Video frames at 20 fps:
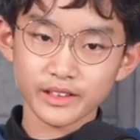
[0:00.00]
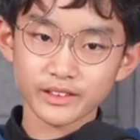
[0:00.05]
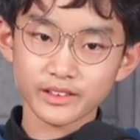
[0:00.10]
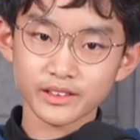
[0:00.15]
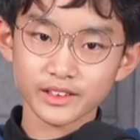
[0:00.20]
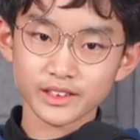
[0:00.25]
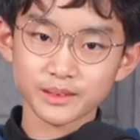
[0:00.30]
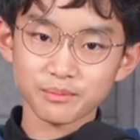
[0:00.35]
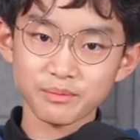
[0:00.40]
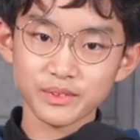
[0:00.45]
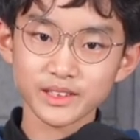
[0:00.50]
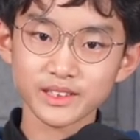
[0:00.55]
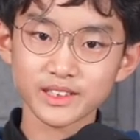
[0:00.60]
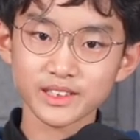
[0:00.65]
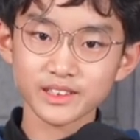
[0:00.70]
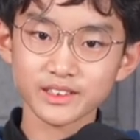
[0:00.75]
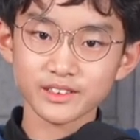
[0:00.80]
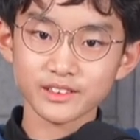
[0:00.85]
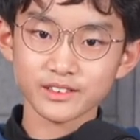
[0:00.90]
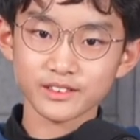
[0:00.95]
make the
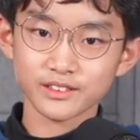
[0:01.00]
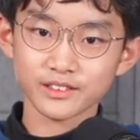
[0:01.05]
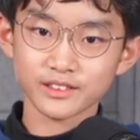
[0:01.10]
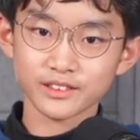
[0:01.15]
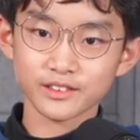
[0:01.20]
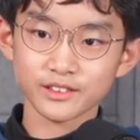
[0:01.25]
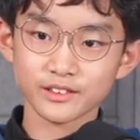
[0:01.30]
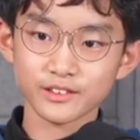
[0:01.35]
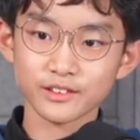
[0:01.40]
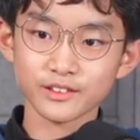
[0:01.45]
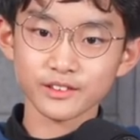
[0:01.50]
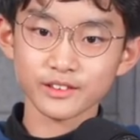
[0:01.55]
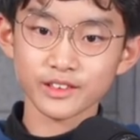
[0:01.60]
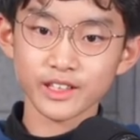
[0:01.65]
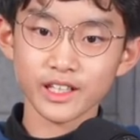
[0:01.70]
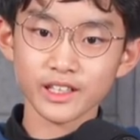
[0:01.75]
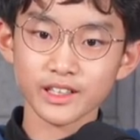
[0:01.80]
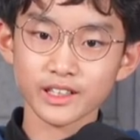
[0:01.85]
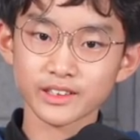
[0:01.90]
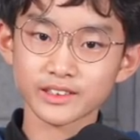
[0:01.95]
species
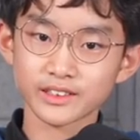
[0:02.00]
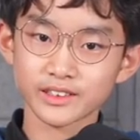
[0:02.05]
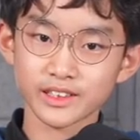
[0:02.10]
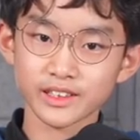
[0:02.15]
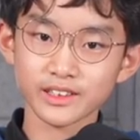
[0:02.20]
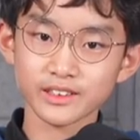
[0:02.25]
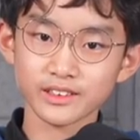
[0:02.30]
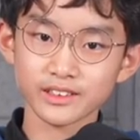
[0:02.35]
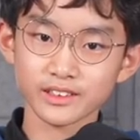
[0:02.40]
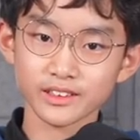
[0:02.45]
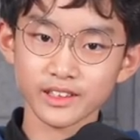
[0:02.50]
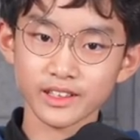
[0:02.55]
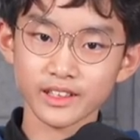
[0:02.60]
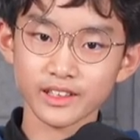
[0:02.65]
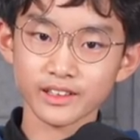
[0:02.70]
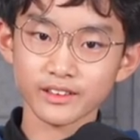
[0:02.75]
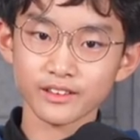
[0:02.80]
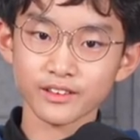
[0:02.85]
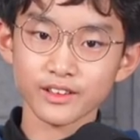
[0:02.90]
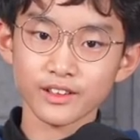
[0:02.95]
to not
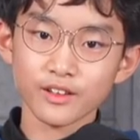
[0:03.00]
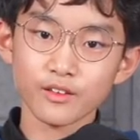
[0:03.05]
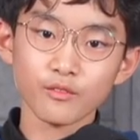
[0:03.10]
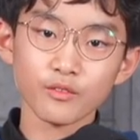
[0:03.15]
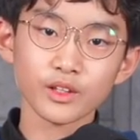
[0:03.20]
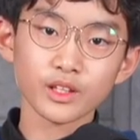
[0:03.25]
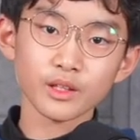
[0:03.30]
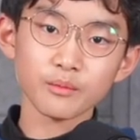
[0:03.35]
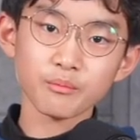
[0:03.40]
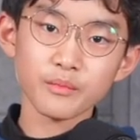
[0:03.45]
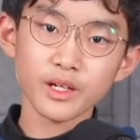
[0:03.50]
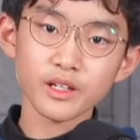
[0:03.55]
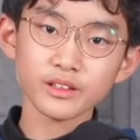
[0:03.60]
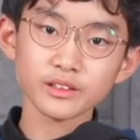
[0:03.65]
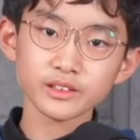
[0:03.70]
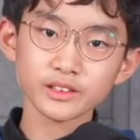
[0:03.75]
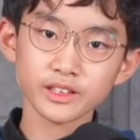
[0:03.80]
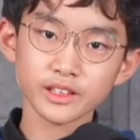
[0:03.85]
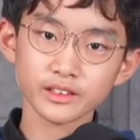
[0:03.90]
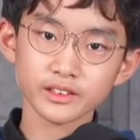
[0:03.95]
extinct, and when a
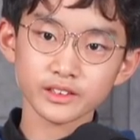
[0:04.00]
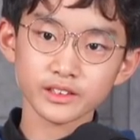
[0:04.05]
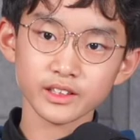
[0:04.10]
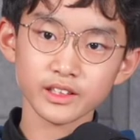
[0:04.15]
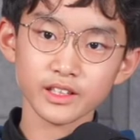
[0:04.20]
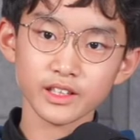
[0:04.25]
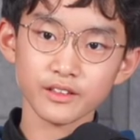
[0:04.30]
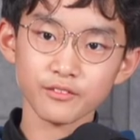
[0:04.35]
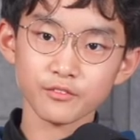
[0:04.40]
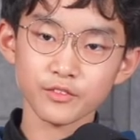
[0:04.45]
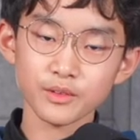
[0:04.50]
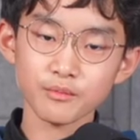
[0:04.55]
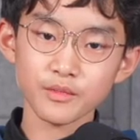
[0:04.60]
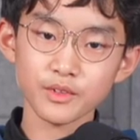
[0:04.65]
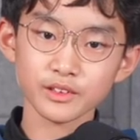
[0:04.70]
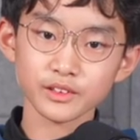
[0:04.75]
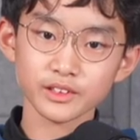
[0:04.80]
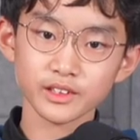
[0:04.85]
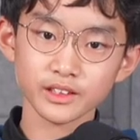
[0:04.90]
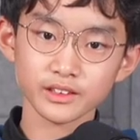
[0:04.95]
male sex cell
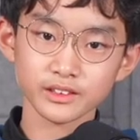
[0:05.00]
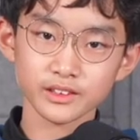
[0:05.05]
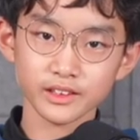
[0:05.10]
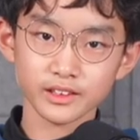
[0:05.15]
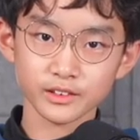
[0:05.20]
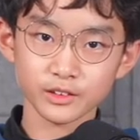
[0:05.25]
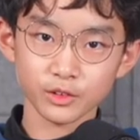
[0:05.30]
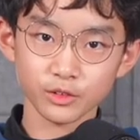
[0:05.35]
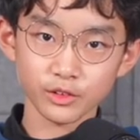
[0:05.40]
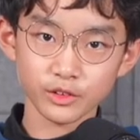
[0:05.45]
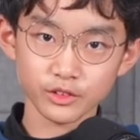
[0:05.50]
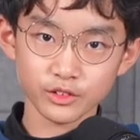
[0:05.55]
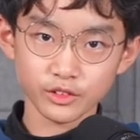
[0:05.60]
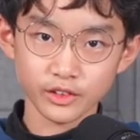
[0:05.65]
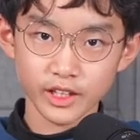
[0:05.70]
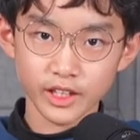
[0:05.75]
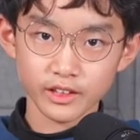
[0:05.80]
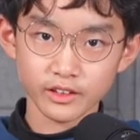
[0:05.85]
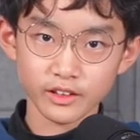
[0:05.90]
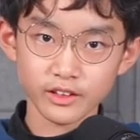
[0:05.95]
and female sex cell
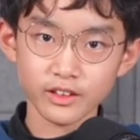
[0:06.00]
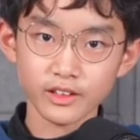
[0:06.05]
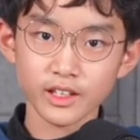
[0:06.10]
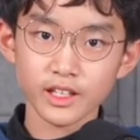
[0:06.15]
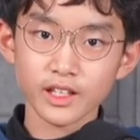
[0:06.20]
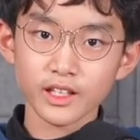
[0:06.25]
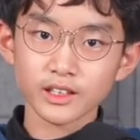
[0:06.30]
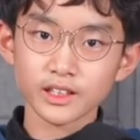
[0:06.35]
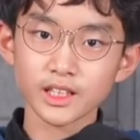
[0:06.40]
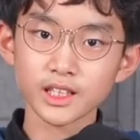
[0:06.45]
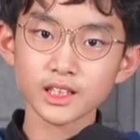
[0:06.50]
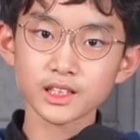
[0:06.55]
join together,